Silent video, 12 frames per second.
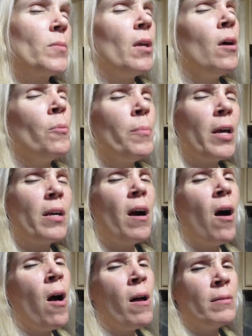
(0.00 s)
Oh my
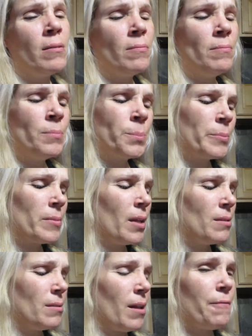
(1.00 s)
god.
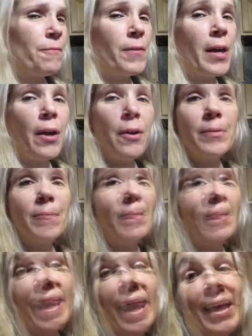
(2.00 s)
It's not fair.
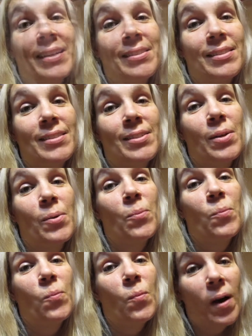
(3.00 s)
Guess
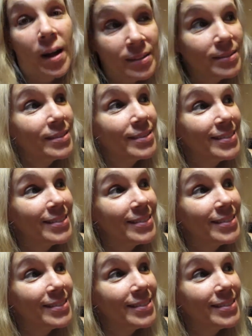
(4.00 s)
what?